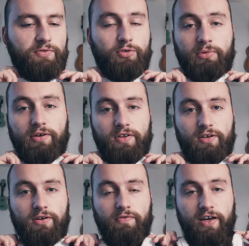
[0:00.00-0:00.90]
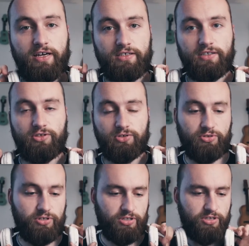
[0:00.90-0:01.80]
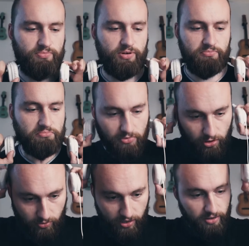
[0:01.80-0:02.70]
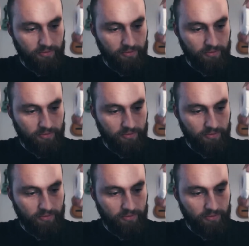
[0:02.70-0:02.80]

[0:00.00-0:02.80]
to my video if I continue using these, but oh well.